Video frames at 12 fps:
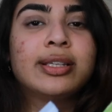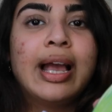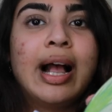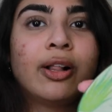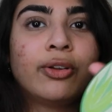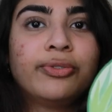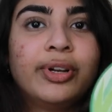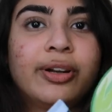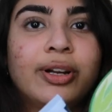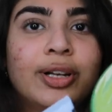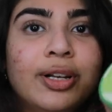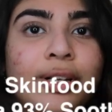the aloe
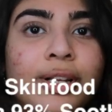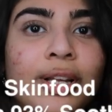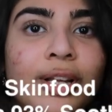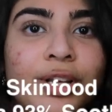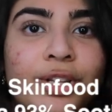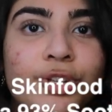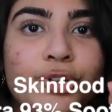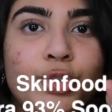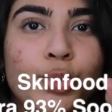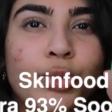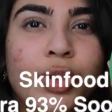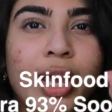vera
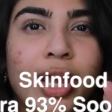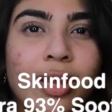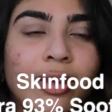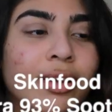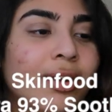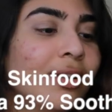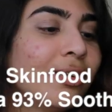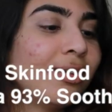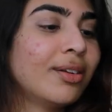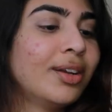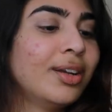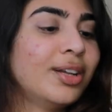soothing
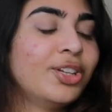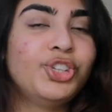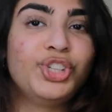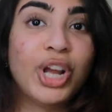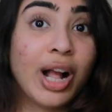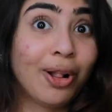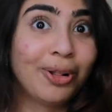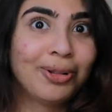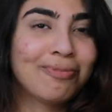gel,